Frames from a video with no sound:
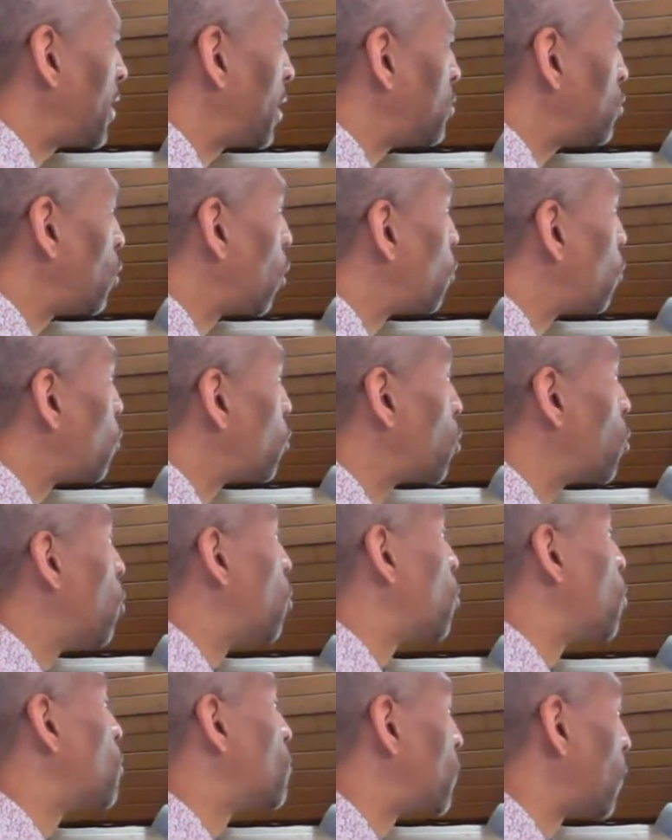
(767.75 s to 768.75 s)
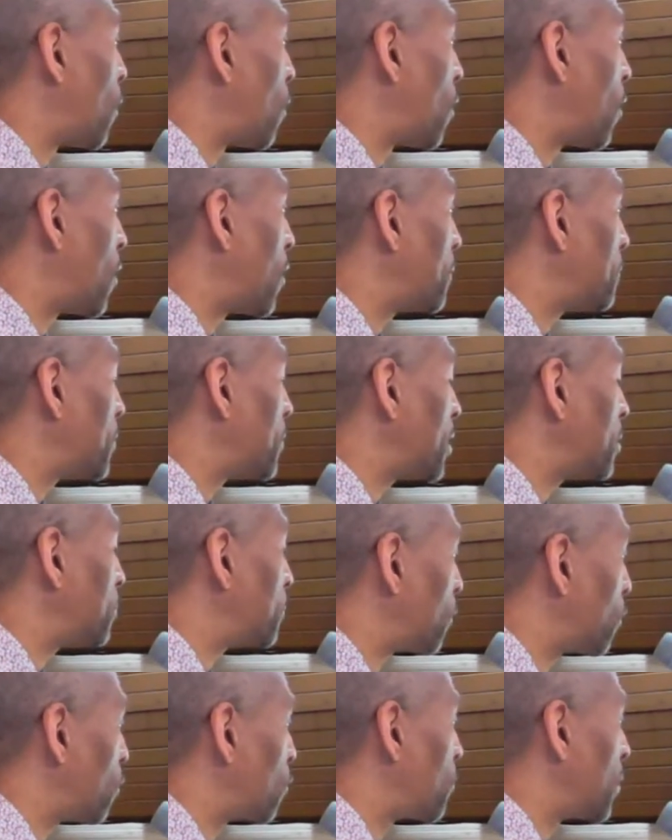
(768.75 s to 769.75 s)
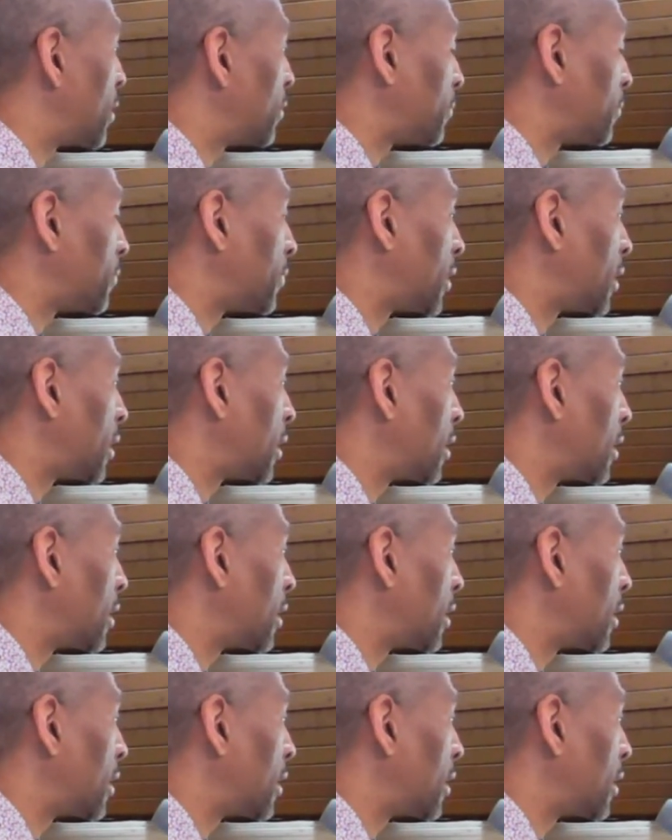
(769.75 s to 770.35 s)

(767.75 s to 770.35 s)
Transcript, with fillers: there is no room for improvement.